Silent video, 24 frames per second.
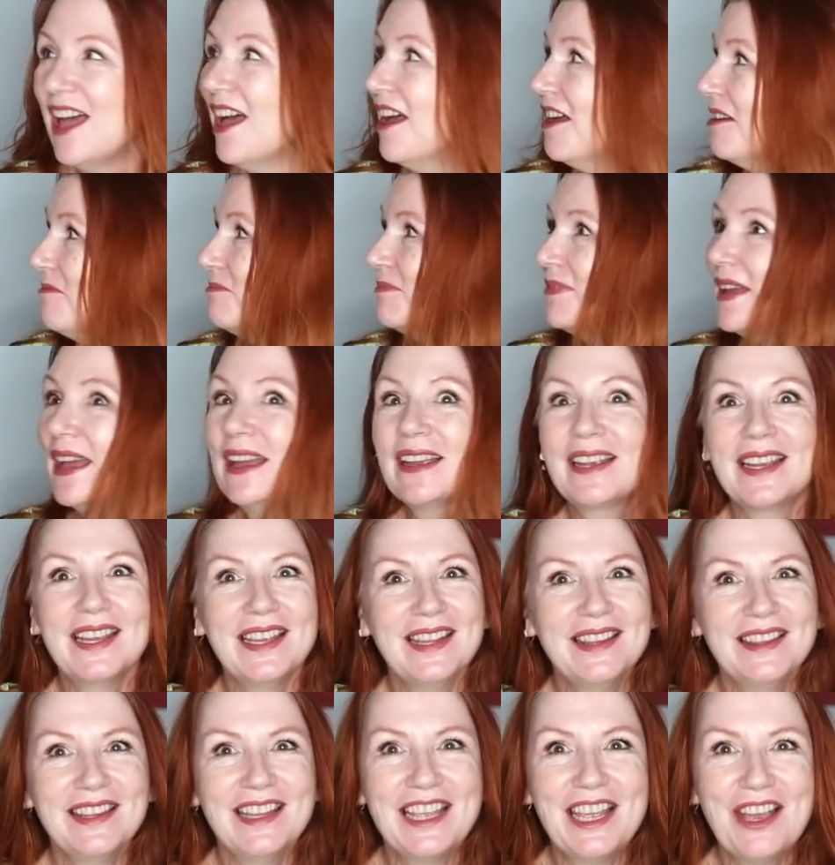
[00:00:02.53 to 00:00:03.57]
I'm back
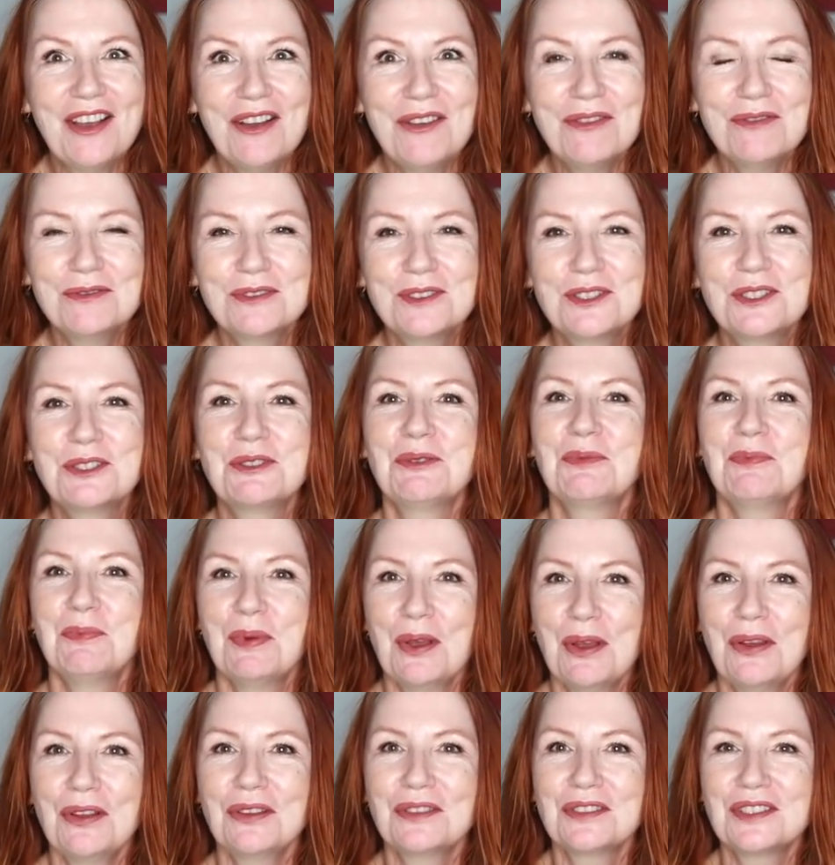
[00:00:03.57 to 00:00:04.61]
in the old
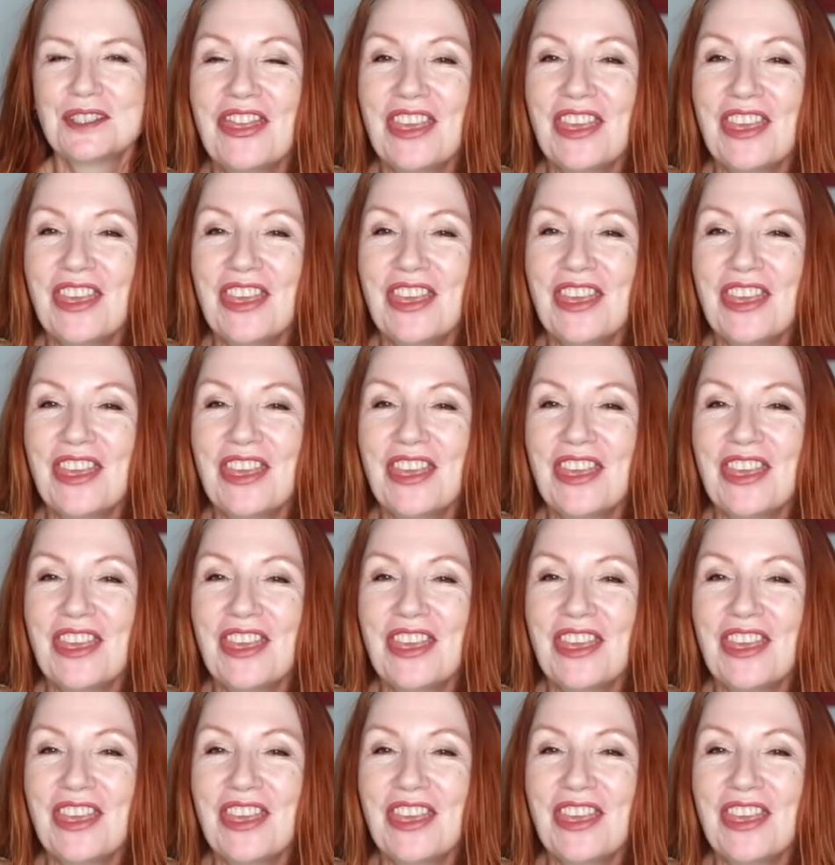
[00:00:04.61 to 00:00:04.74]
spot.